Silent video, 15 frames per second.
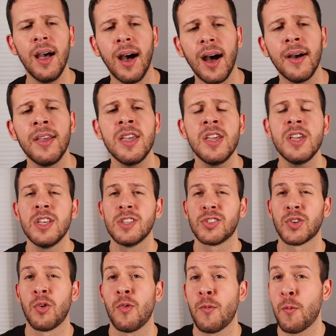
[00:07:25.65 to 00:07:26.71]
Uh,
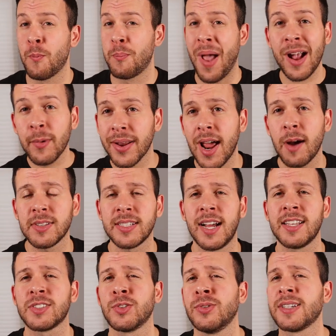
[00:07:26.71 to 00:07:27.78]
so back when I was in
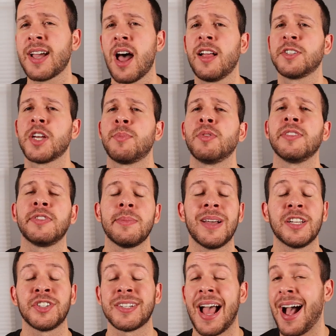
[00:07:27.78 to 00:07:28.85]
high school and college, I briefly
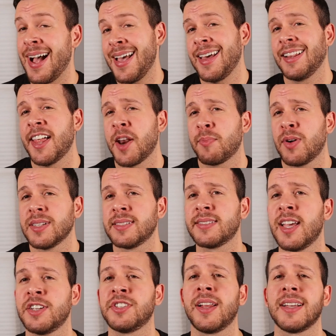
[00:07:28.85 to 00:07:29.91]
mentioned I had a lot of
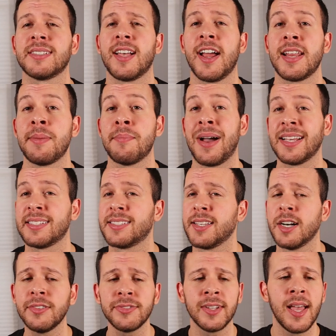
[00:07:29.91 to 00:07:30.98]
presentation anxiety
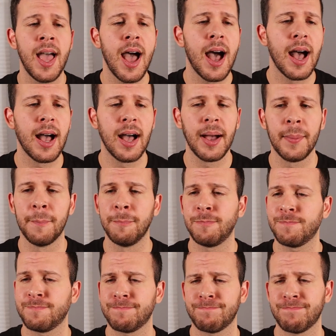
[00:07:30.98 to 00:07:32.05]
myself. Um,
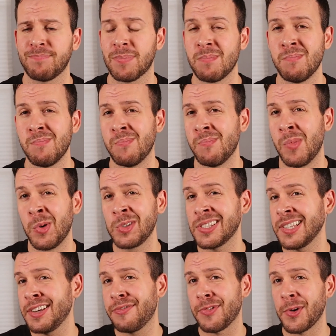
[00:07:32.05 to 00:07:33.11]

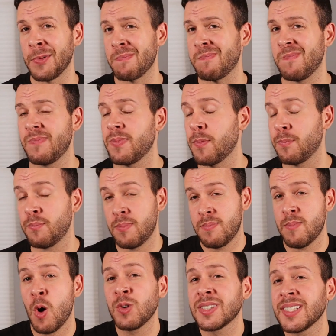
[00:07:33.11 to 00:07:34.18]
mostly for
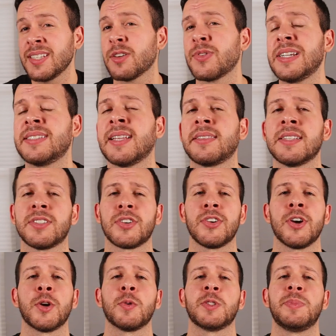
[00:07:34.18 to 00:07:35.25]
mostly the reason that this
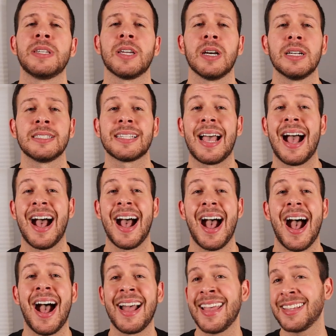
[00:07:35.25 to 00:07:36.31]
occurred was because
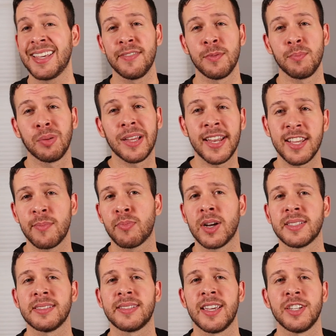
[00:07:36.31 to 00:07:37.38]
I had given plenty of
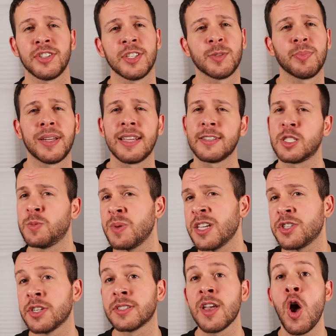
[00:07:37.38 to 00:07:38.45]
presentations, plenty of
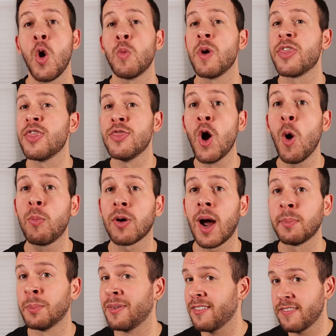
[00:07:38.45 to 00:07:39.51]
speeches with no
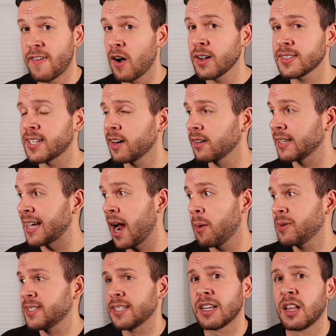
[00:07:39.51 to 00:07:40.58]
problem, voluntarily. I
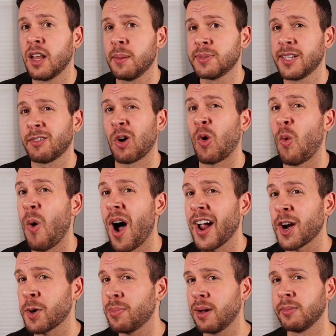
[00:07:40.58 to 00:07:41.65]
was in clubs that
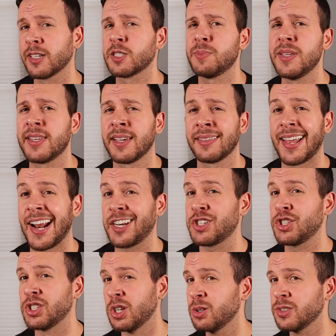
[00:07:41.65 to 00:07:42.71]
required public speaking that I
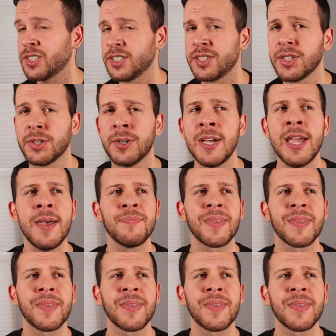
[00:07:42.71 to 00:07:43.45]
chose to do.